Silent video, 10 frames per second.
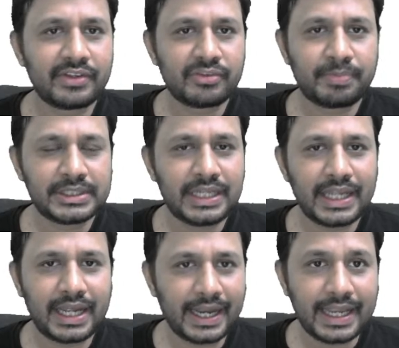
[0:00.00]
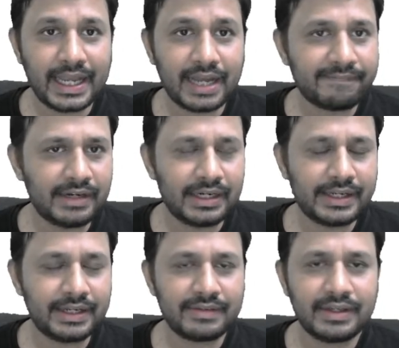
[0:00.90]
especially IAR
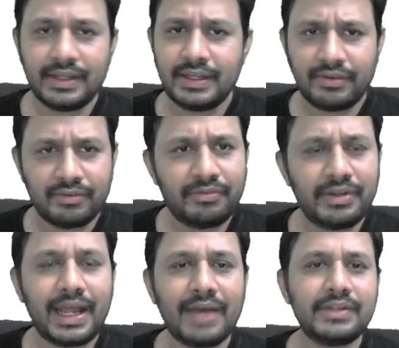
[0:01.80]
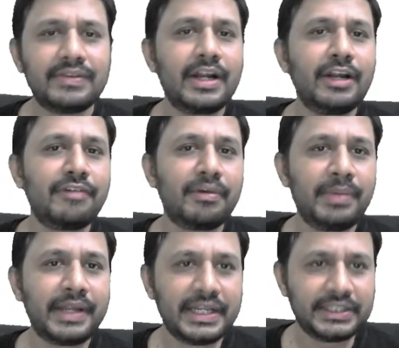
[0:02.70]
filters will have this kind of
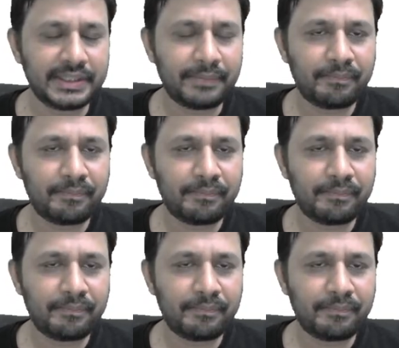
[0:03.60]
application.